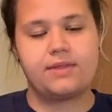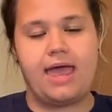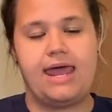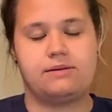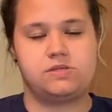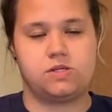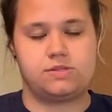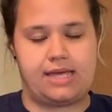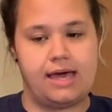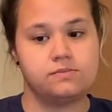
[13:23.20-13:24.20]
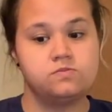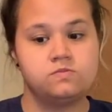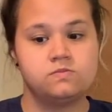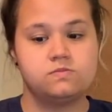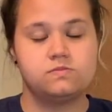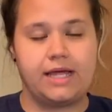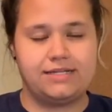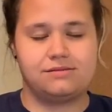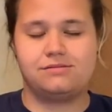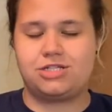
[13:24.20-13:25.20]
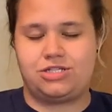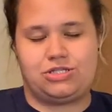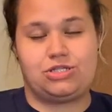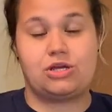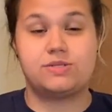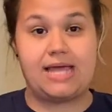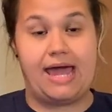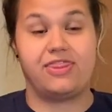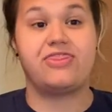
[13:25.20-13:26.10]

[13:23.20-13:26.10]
And I'm so sad. Like, just so sad.